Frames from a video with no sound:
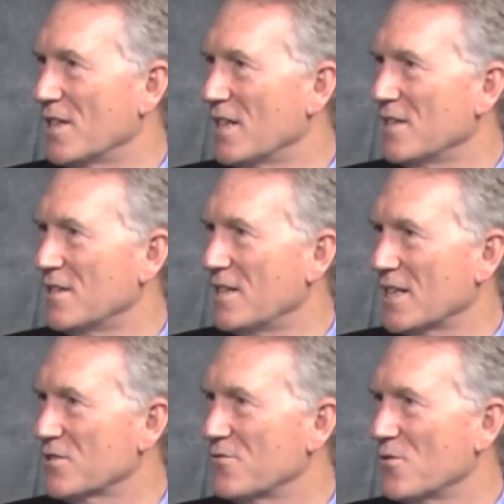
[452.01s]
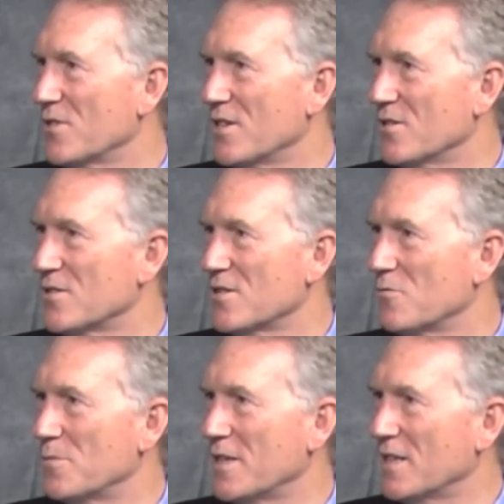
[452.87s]
that in the next four years there
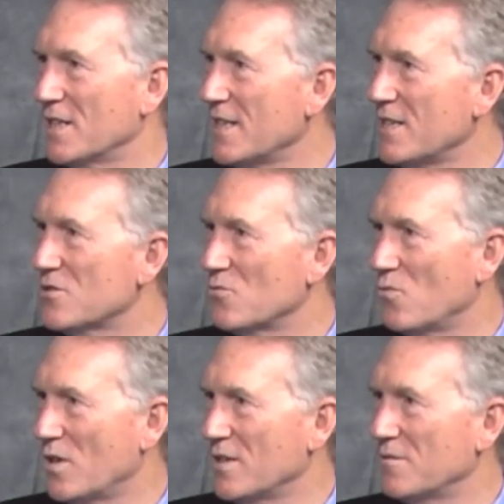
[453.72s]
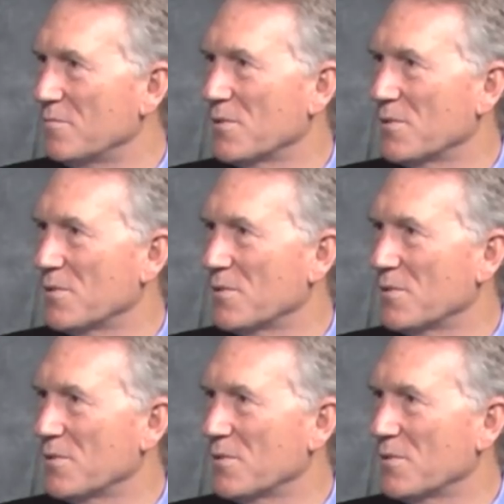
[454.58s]
will be at least one,